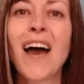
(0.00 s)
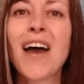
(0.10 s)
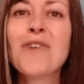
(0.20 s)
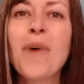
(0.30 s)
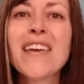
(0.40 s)

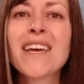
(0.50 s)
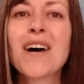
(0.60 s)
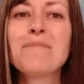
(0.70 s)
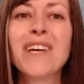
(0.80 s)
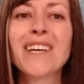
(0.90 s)
I wake
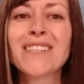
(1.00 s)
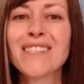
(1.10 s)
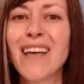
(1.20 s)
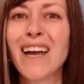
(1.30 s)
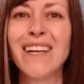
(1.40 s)
up
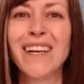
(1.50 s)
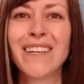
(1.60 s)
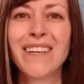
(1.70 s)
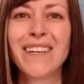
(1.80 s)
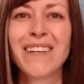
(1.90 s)

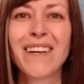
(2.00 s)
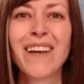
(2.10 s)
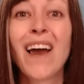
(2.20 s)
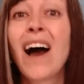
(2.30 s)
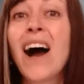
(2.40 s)
excited.
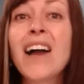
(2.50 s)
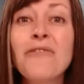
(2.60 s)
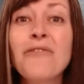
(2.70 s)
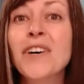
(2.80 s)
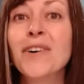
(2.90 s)
I
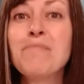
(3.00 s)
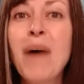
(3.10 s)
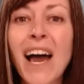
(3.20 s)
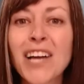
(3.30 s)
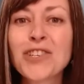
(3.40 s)
feel
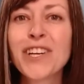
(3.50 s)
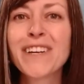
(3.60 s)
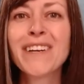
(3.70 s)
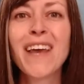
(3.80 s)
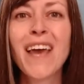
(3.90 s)

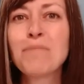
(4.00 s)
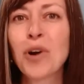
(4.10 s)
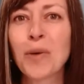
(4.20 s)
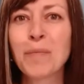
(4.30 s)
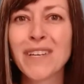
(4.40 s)
passion and
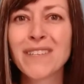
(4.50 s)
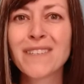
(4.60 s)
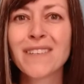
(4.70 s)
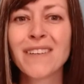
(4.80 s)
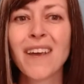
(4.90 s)

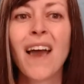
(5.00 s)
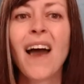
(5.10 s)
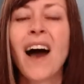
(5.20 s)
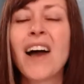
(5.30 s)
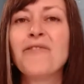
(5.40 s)
purpose.
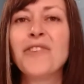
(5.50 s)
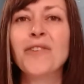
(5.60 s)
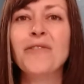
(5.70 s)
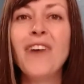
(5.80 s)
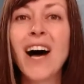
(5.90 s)
I
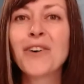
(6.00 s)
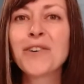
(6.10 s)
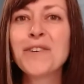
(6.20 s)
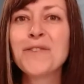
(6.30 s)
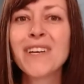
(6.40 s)
feel
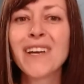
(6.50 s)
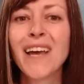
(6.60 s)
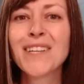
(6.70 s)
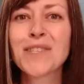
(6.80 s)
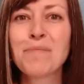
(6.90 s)
valued
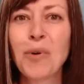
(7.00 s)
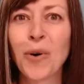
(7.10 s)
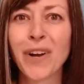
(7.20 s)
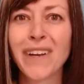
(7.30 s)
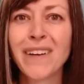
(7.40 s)
and
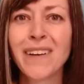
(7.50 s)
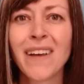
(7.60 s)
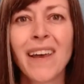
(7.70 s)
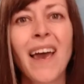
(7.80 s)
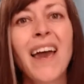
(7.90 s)
supported,
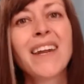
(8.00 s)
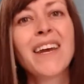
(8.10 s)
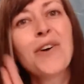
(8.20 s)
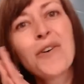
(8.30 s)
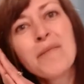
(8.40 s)
and I
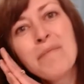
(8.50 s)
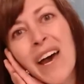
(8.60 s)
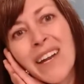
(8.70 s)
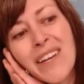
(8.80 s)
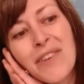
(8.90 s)
go to
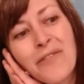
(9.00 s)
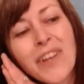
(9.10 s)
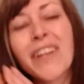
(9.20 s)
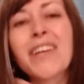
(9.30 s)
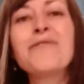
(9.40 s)
bed
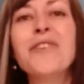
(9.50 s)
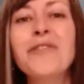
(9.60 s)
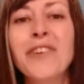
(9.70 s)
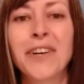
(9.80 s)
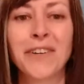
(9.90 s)
feeling
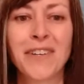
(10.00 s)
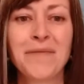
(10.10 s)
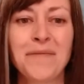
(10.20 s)
fulfilled.